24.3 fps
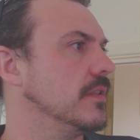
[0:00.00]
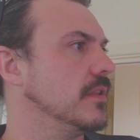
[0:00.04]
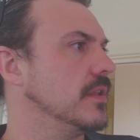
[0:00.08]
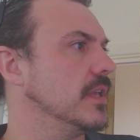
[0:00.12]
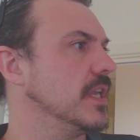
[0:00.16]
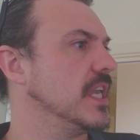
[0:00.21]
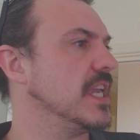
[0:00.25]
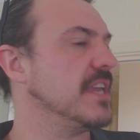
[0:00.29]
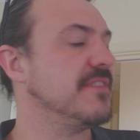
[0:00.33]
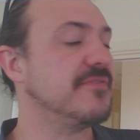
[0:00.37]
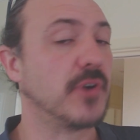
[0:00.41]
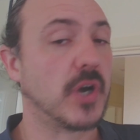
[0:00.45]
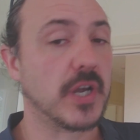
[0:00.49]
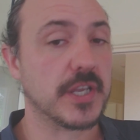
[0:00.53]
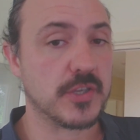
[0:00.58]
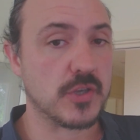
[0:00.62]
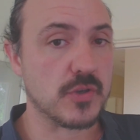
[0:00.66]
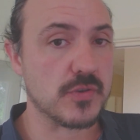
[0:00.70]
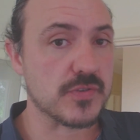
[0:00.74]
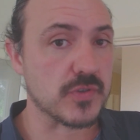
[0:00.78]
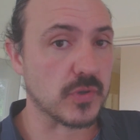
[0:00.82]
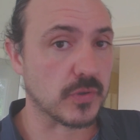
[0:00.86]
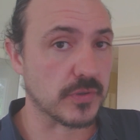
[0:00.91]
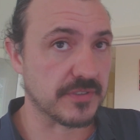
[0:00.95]
if I
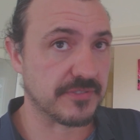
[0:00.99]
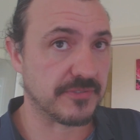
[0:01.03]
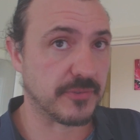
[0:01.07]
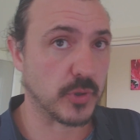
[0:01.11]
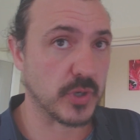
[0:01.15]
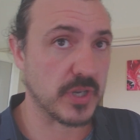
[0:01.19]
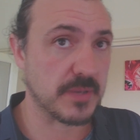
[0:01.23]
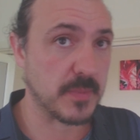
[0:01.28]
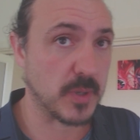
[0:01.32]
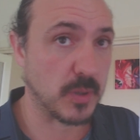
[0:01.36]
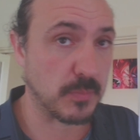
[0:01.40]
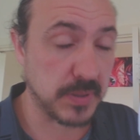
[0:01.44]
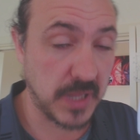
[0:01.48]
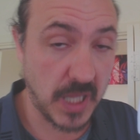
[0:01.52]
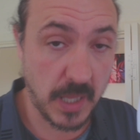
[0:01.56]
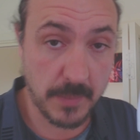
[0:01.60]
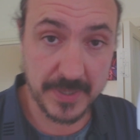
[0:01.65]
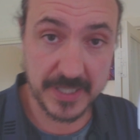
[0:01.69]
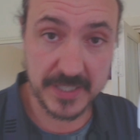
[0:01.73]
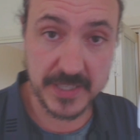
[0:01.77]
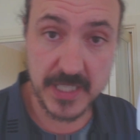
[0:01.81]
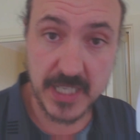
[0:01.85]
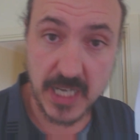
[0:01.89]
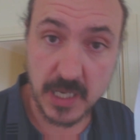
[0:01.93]
use all the 40 mil
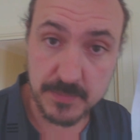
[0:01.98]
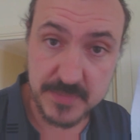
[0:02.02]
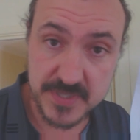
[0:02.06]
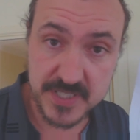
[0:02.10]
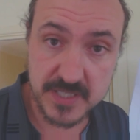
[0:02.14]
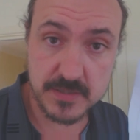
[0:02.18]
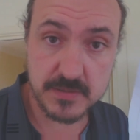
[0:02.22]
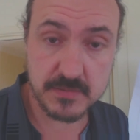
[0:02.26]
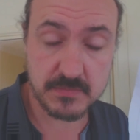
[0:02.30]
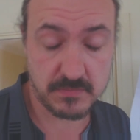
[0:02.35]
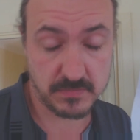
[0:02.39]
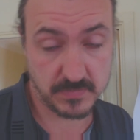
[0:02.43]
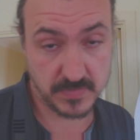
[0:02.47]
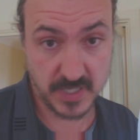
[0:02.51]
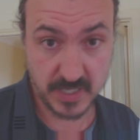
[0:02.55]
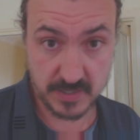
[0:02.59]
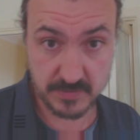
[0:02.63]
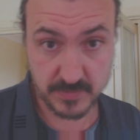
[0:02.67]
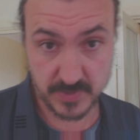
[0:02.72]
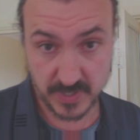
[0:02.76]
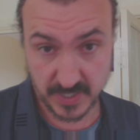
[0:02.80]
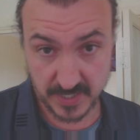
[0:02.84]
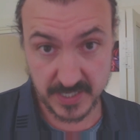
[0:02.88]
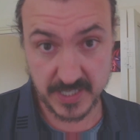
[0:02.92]
plumbing
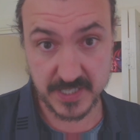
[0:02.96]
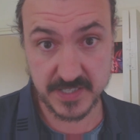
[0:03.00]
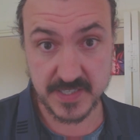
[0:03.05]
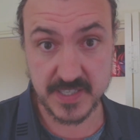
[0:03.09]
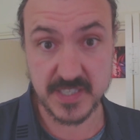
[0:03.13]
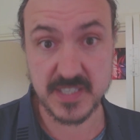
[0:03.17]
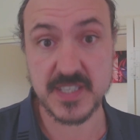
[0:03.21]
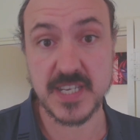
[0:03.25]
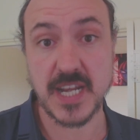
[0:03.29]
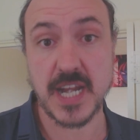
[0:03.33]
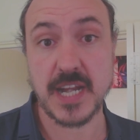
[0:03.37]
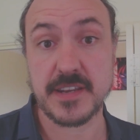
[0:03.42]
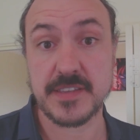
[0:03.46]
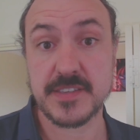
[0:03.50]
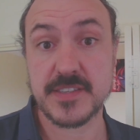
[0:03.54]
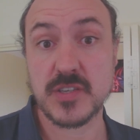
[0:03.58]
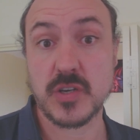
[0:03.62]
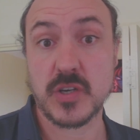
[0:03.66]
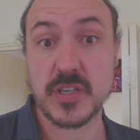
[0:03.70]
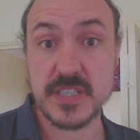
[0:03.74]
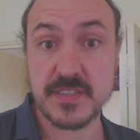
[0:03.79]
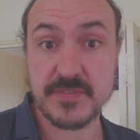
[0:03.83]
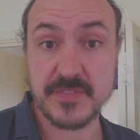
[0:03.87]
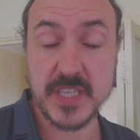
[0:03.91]
that is the standard
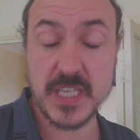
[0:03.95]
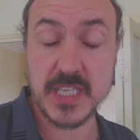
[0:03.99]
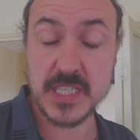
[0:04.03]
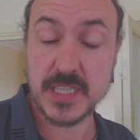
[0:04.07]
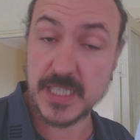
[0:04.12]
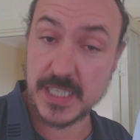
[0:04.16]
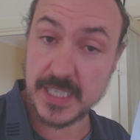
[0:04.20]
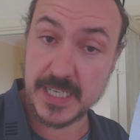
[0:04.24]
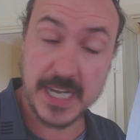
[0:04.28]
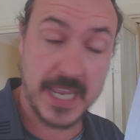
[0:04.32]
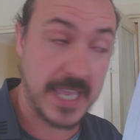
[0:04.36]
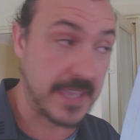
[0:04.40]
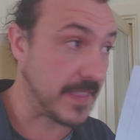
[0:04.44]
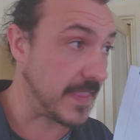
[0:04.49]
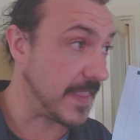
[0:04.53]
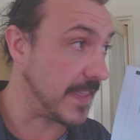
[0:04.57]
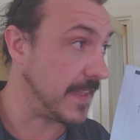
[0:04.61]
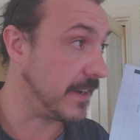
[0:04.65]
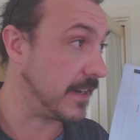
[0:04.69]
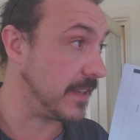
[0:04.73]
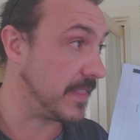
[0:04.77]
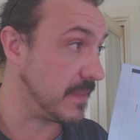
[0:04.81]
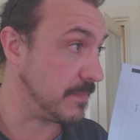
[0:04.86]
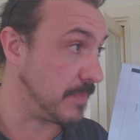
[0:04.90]
size of the inlet and outlet
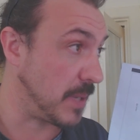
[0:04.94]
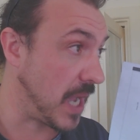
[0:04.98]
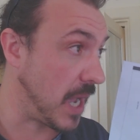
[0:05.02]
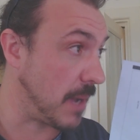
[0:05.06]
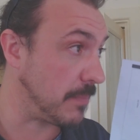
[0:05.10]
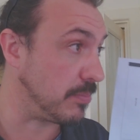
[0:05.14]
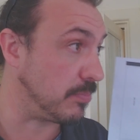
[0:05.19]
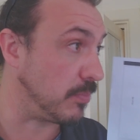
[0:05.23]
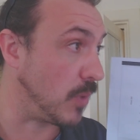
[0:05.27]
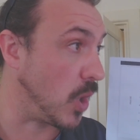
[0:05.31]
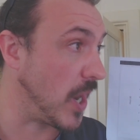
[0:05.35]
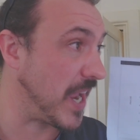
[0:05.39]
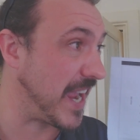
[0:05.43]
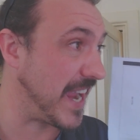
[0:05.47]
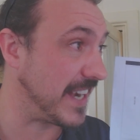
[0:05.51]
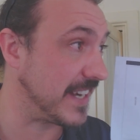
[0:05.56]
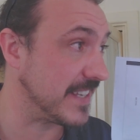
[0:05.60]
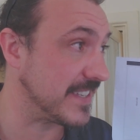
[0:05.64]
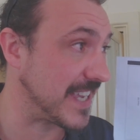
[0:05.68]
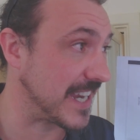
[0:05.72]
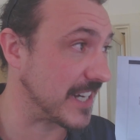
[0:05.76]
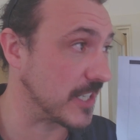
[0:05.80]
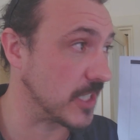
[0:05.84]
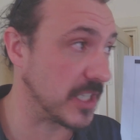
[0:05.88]
on the pump, my head
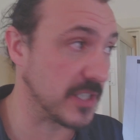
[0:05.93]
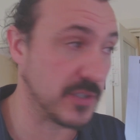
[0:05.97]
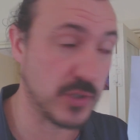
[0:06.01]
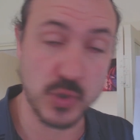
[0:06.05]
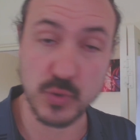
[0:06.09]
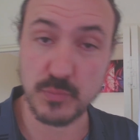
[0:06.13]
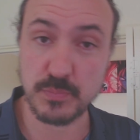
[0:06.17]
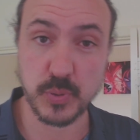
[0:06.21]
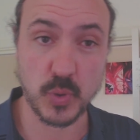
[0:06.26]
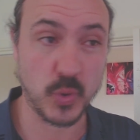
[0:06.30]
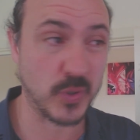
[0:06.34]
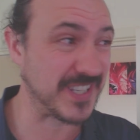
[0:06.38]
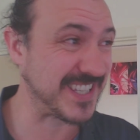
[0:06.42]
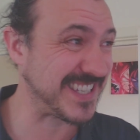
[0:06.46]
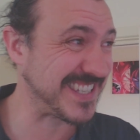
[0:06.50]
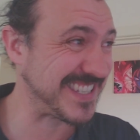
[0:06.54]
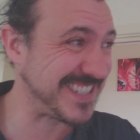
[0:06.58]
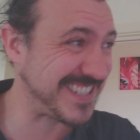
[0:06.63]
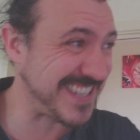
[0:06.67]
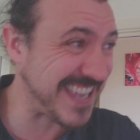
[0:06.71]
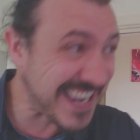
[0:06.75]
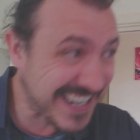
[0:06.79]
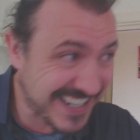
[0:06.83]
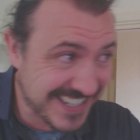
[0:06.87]
is actually
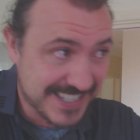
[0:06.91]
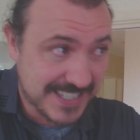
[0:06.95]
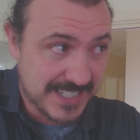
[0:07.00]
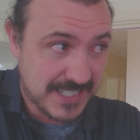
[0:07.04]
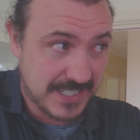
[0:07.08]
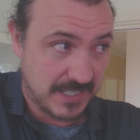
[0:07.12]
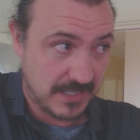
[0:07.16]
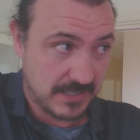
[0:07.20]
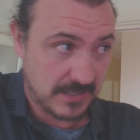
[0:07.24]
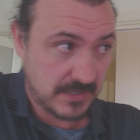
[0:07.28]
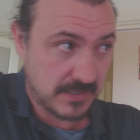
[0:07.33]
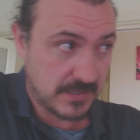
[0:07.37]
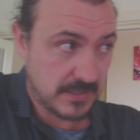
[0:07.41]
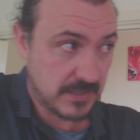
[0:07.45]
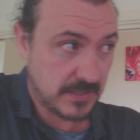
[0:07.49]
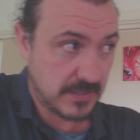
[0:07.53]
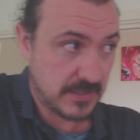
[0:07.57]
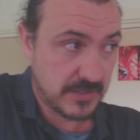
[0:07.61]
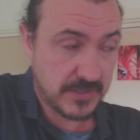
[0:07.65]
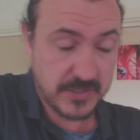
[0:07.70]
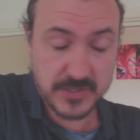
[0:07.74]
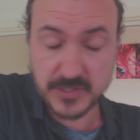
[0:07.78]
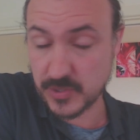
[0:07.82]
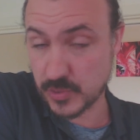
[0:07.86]

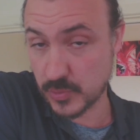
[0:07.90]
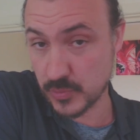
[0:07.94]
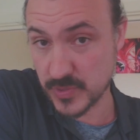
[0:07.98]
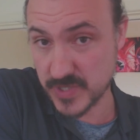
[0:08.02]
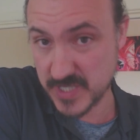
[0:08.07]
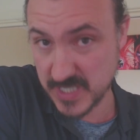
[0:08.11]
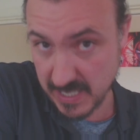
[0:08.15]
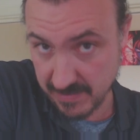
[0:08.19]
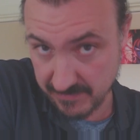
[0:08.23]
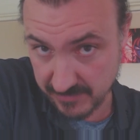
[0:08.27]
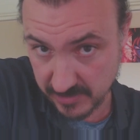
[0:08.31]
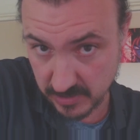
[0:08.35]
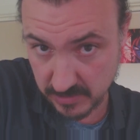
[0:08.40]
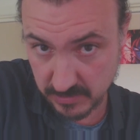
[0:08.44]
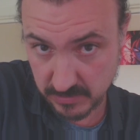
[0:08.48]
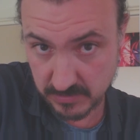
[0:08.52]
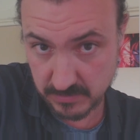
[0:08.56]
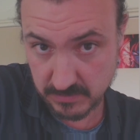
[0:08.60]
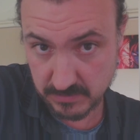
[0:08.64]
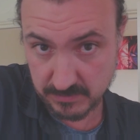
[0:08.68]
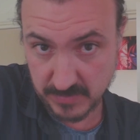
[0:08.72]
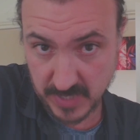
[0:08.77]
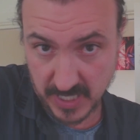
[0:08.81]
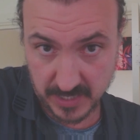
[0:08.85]
2.627
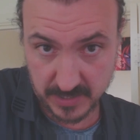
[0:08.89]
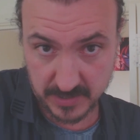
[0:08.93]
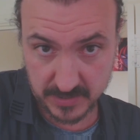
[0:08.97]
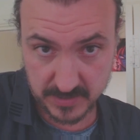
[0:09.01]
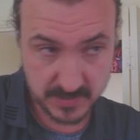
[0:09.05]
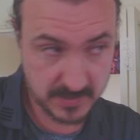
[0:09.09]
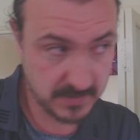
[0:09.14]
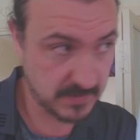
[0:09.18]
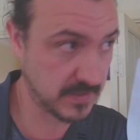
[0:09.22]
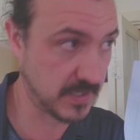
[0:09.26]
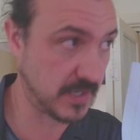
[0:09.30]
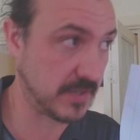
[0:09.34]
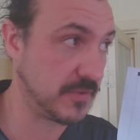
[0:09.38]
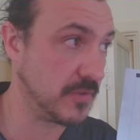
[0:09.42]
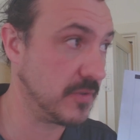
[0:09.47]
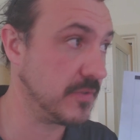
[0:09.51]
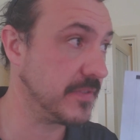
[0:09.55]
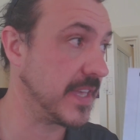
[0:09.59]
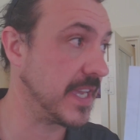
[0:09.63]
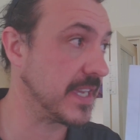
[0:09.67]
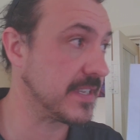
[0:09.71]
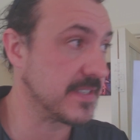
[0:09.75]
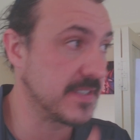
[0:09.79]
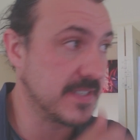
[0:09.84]
metres. So
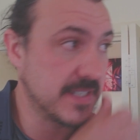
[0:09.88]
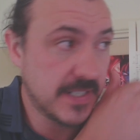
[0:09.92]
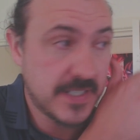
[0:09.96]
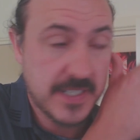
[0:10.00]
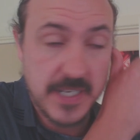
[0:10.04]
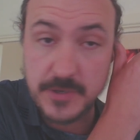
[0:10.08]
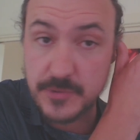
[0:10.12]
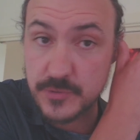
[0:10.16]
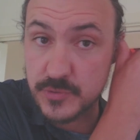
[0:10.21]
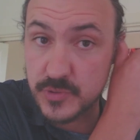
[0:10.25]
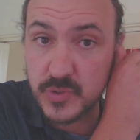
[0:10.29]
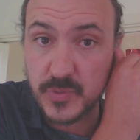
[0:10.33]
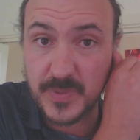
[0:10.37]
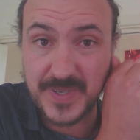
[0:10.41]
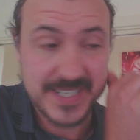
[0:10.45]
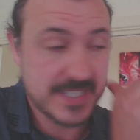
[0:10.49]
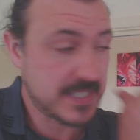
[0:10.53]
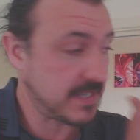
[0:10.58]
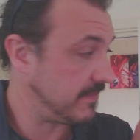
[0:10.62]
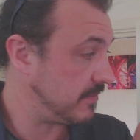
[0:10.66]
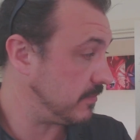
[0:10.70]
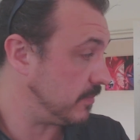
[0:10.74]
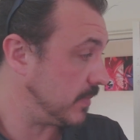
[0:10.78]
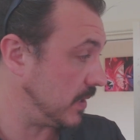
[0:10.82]

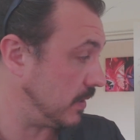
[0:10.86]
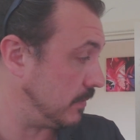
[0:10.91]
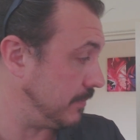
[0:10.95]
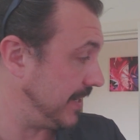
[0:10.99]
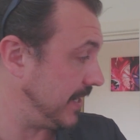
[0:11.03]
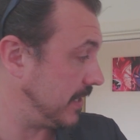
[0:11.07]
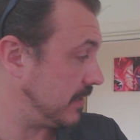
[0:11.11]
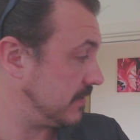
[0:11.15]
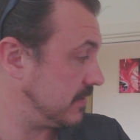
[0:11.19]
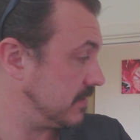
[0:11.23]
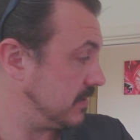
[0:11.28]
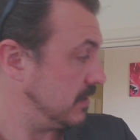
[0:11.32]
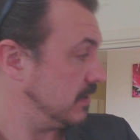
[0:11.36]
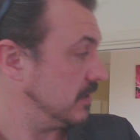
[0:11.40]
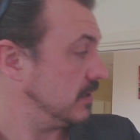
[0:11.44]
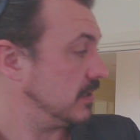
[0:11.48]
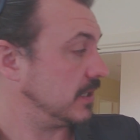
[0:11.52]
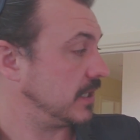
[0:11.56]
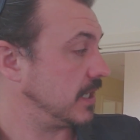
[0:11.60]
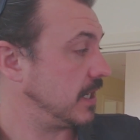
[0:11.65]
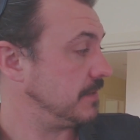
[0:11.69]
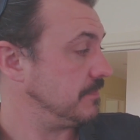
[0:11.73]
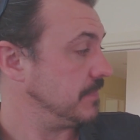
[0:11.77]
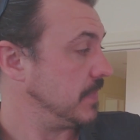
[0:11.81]
2,627 millimetres,
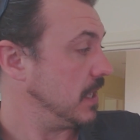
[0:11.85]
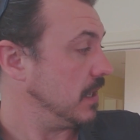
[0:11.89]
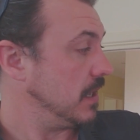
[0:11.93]
okay?